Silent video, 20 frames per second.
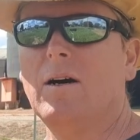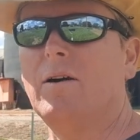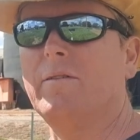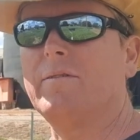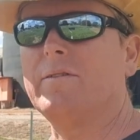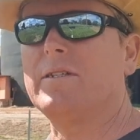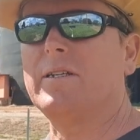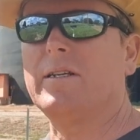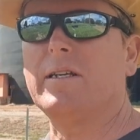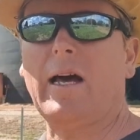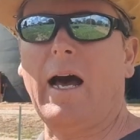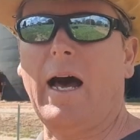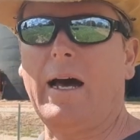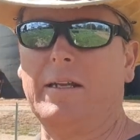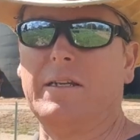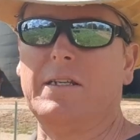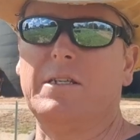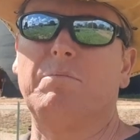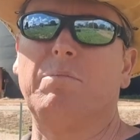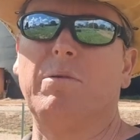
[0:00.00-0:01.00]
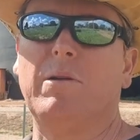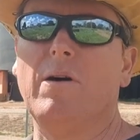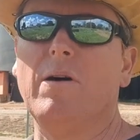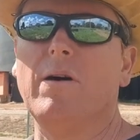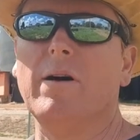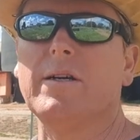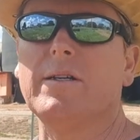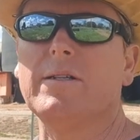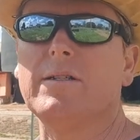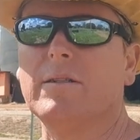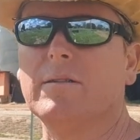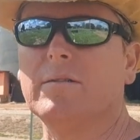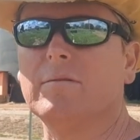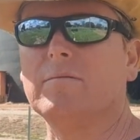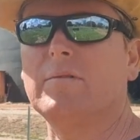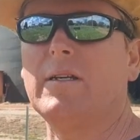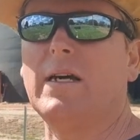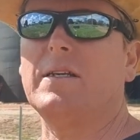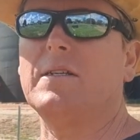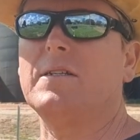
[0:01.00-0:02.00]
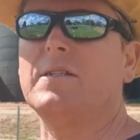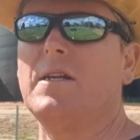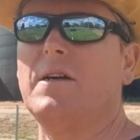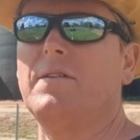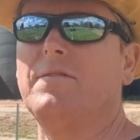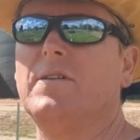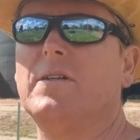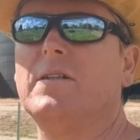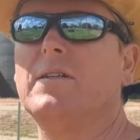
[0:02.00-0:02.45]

obviously carting supplies and taking stuff